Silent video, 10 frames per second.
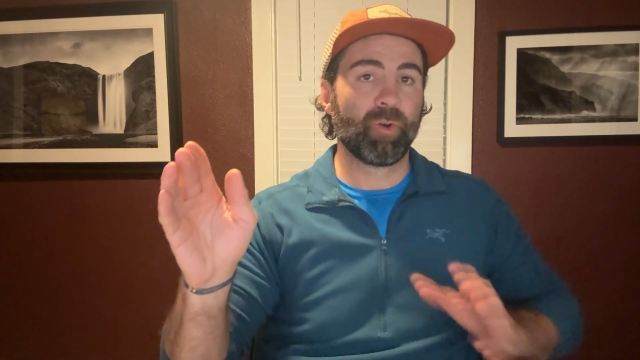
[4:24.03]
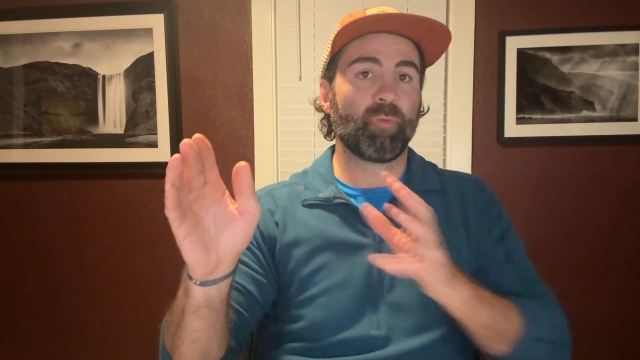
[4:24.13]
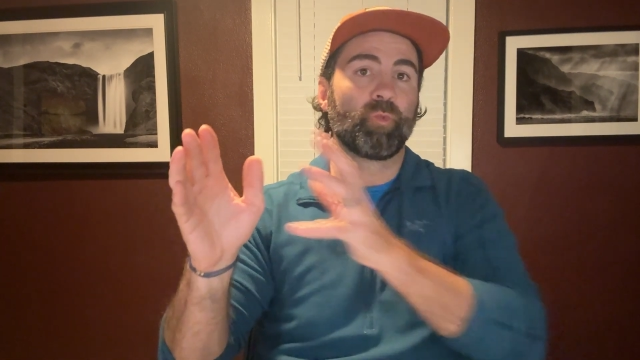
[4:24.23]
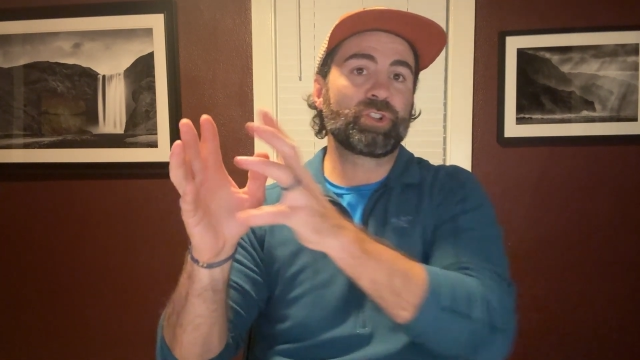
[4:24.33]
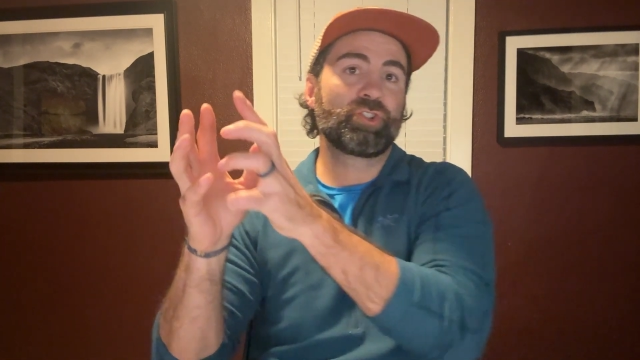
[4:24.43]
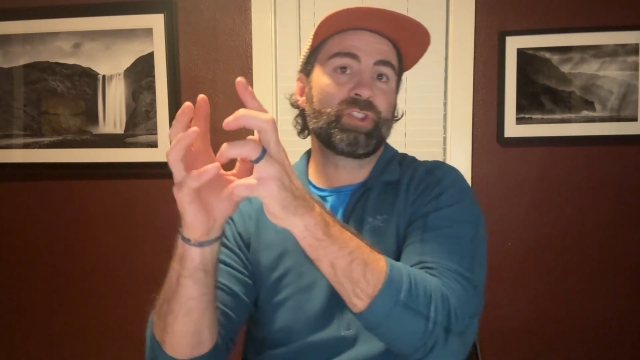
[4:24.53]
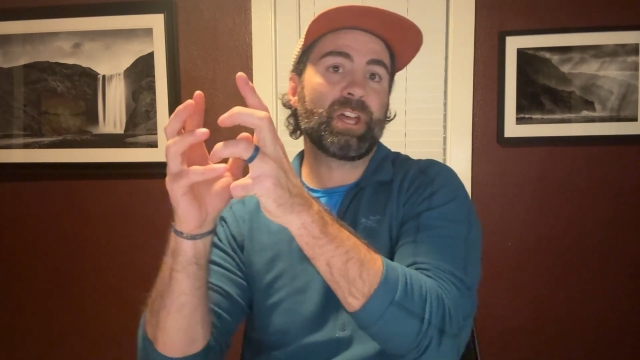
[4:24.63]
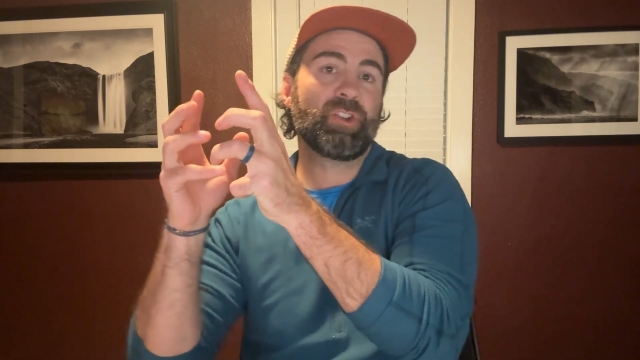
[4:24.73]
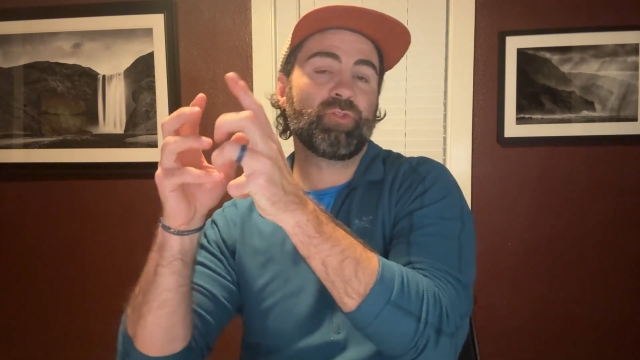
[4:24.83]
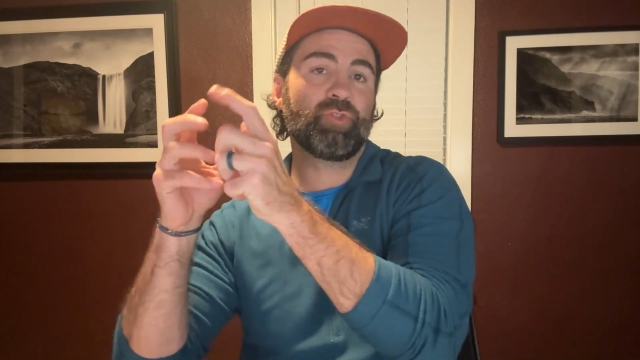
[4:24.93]
What you
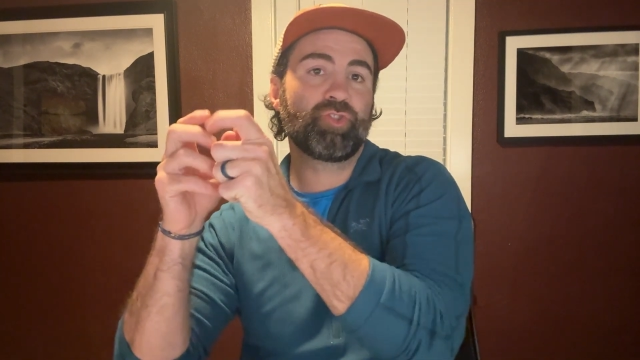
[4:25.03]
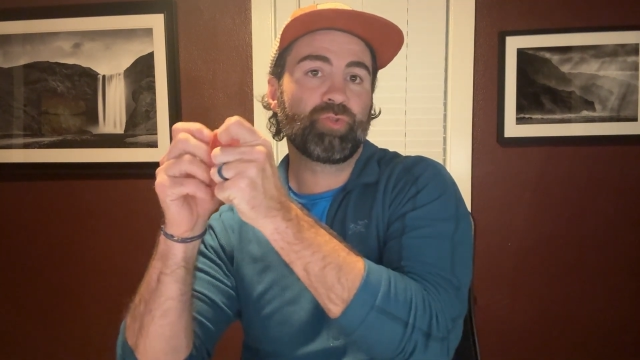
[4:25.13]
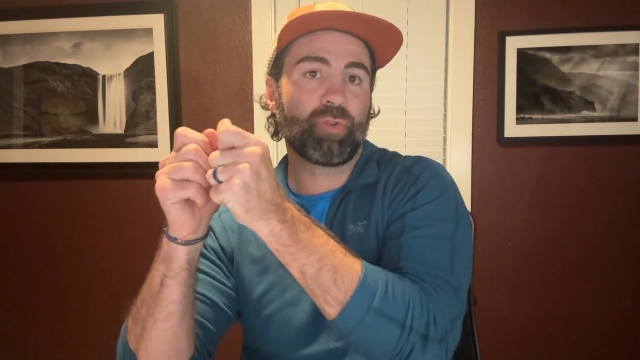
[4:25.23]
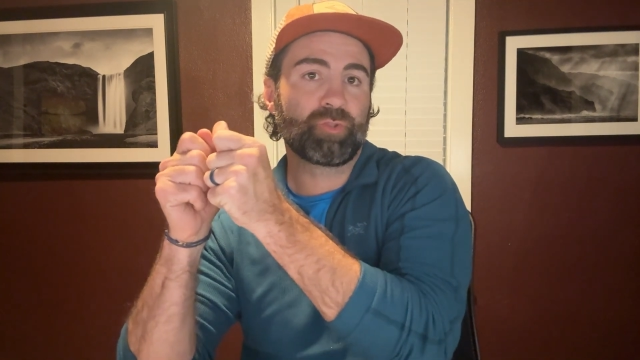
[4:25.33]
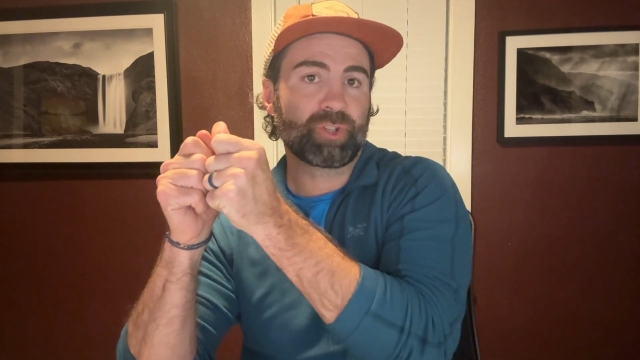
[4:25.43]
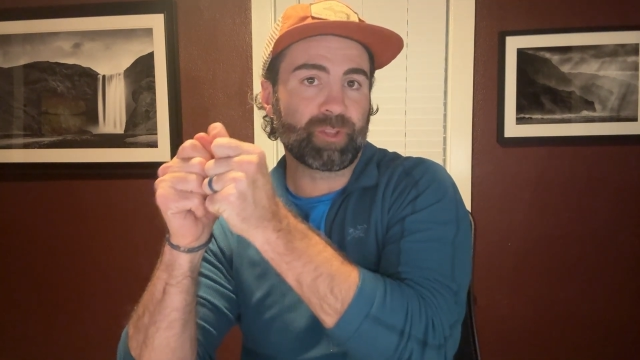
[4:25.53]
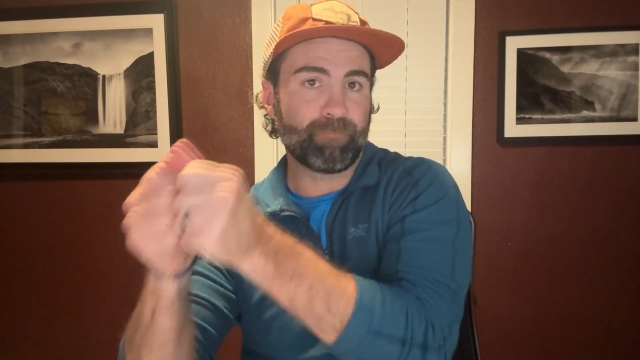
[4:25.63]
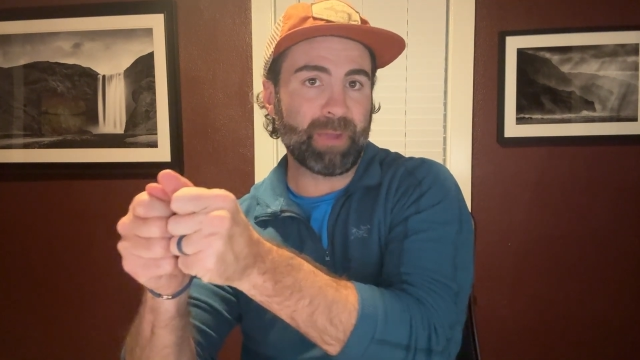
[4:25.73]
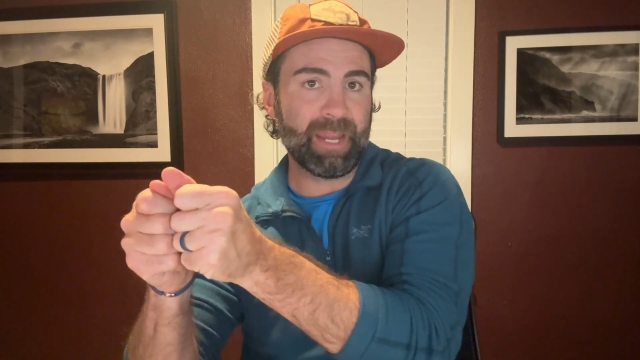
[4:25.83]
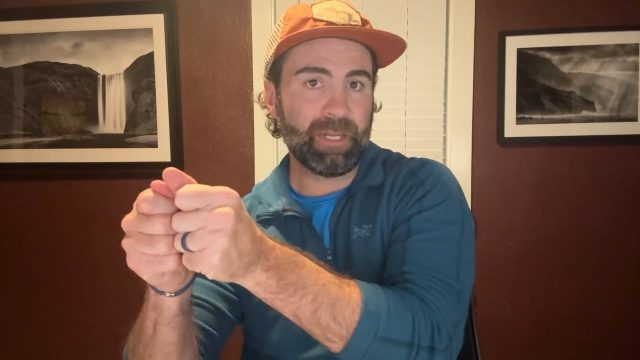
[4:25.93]
then do is you go to the
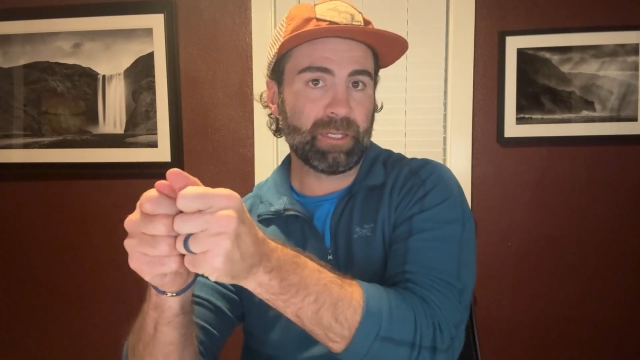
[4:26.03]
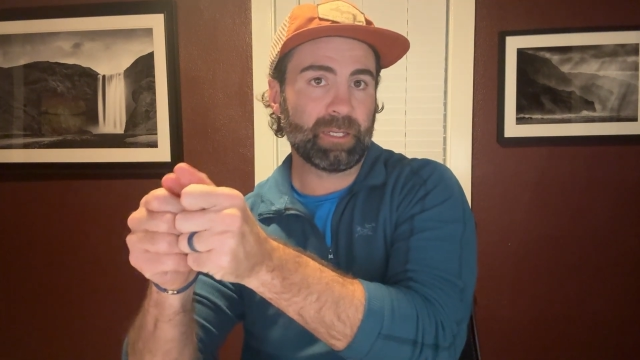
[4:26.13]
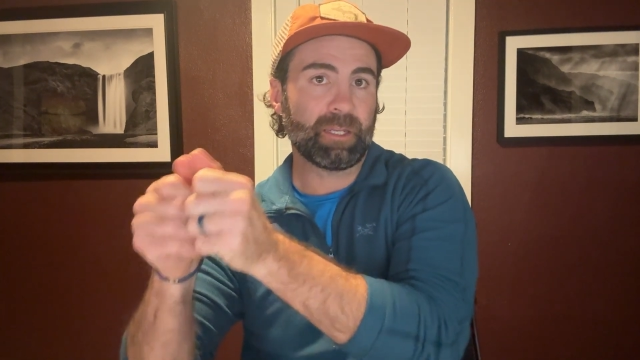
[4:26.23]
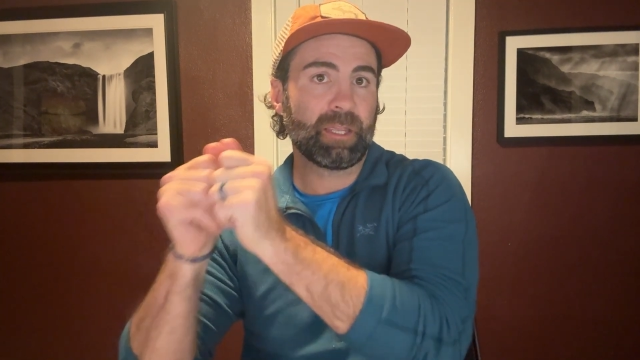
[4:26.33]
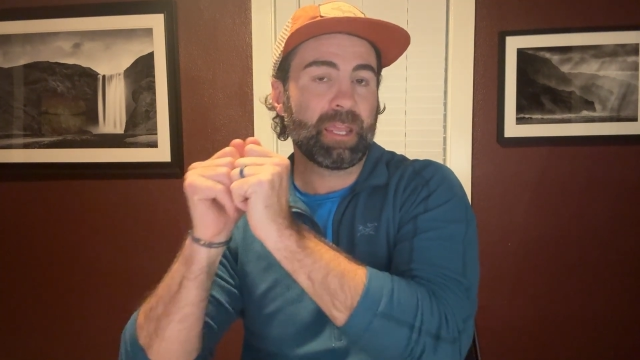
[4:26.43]
bank